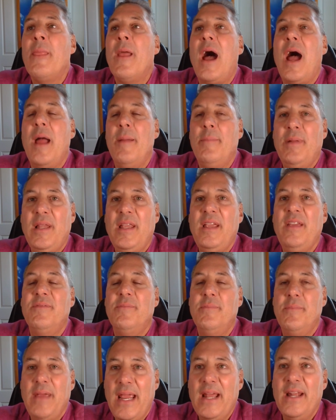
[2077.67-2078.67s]
I
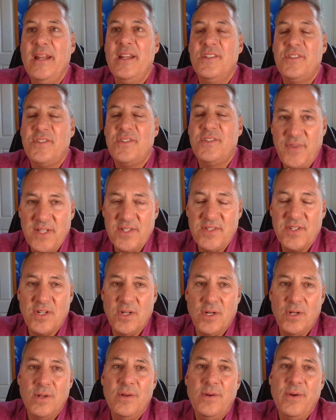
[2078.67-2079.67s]
believe man is
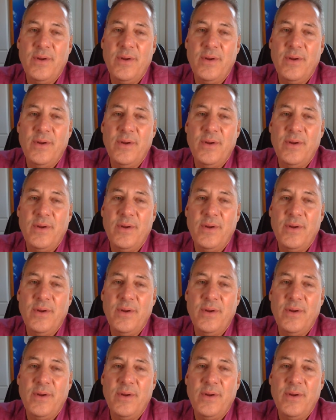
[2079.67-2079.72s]
physical,